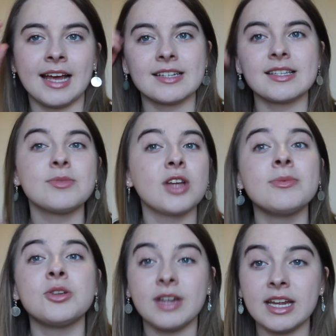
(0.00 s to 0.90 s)
And
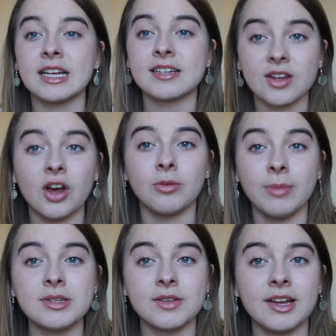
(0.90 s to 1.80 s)
sometimes you need external
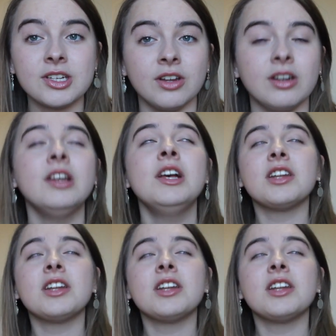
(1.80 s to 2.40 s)
motivation.